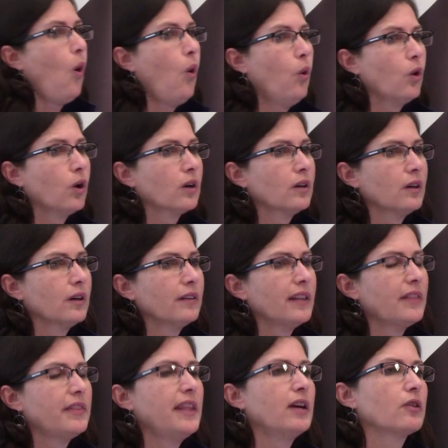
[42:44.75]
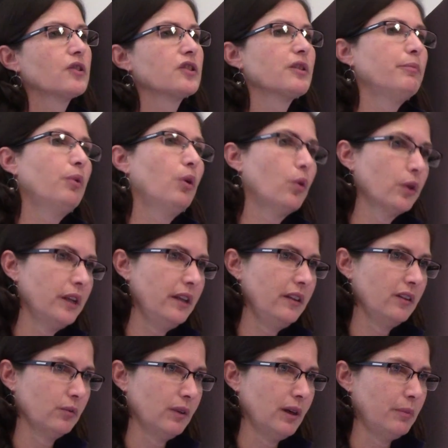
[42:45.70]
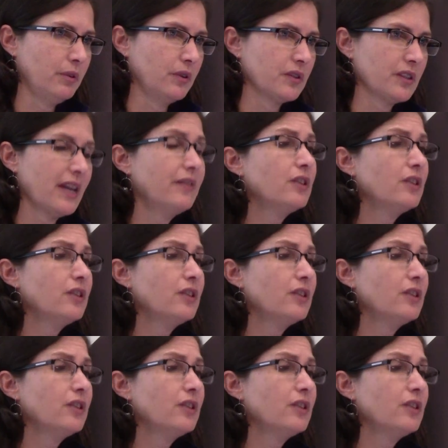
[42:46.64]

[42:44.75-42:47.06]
or that they are supporting the rebels.